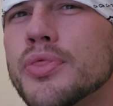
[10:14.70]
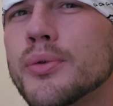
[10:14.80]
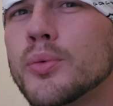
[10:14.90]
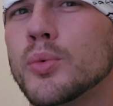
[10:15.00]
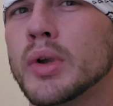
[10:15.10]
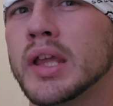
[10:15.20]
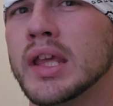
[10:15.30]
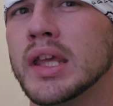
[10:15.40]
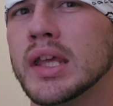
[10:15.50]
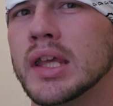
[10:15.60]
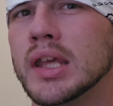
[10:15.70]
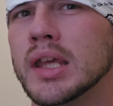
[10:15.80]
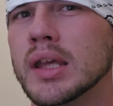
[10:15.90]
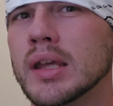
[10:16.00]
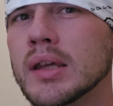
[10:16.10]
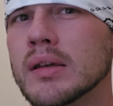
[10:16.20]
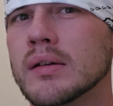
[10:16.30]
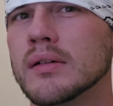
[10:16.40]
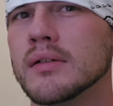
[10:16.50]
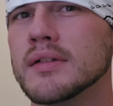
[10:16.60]
1993.
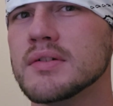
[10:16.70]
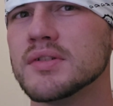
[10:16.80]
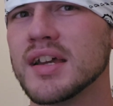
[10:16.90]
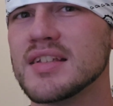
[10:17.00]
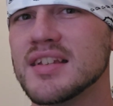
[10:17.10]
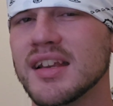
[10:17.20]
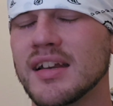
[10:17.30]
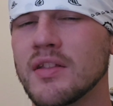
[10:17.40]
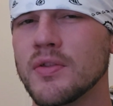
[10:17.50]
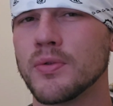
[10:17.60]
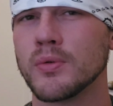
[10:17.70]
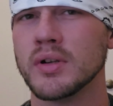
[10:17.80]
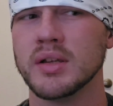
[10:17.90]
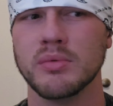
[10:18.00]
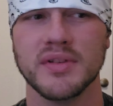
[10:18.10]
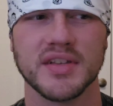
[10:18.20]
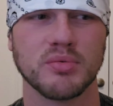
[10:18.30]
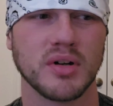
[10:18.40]
I think it was 1993 when this one